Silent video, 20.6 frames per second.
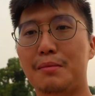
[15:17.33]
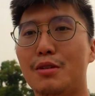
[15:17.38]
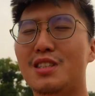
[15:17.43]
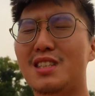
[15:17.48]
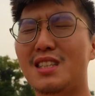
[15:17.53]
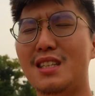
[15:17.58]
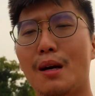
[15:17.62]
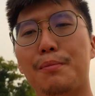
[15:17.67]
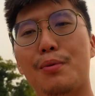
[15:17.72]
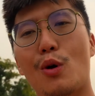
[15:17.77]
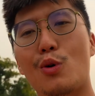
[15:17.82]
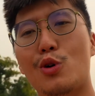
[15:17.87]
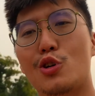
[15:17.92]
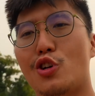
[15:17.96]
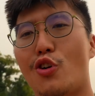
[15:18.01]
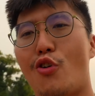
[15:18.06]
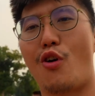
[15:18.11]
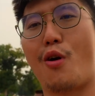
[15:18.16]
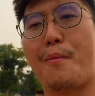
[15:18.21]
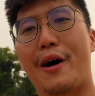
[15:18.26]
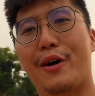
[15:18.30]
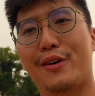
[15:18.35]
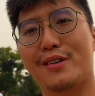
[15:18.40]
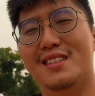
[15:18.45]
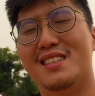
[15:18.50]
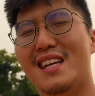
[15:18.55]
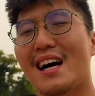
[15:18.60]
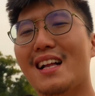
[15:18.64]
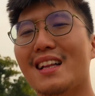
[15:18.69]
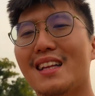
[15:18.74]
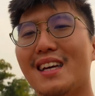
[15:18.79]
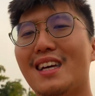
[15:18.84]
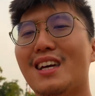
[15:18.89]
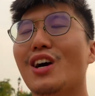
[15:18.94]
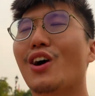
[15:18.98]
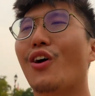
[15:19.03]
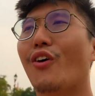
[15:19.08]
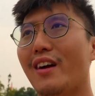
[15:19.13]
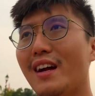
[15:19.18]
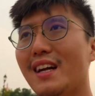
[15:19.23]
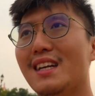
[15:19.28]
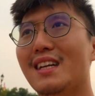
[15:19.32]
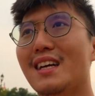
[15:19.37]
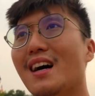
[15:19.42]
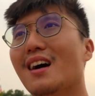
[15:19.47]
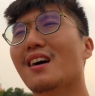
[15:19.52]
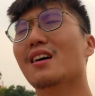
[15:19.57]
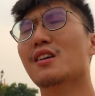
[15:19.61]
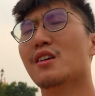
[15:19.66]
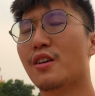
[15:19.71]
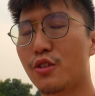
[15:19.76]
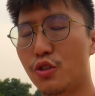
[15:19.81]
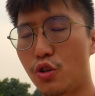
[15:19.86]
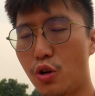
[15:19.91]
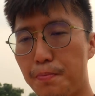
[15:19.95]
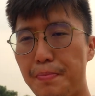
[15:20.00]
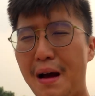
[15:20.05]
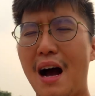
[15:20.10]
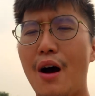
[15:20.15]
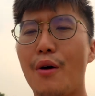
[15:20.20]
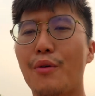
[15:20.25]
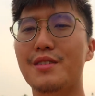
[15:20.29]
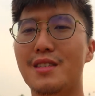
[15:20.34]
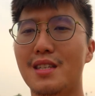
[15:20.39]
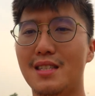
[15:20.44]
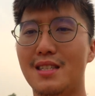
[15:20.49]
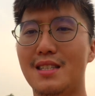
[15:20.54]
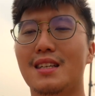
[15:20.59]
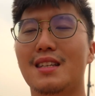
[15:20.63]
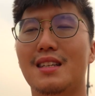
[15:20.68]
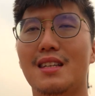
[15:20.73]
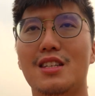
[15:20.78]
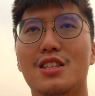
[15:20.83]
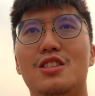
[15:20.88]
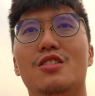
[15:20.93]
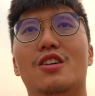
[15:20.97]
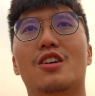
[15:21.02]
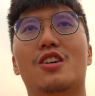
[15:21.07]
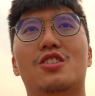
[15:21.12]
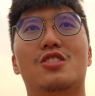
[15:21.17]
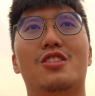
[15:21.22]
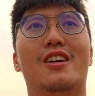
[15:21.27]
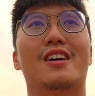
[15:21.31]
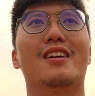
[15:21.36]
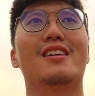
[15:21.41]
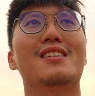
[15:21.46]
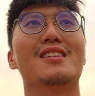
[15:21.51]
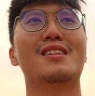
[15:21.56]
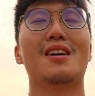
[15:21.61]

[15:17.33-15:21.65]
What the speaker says: you see a brochure about Delhi or India, you're bound to see this structure.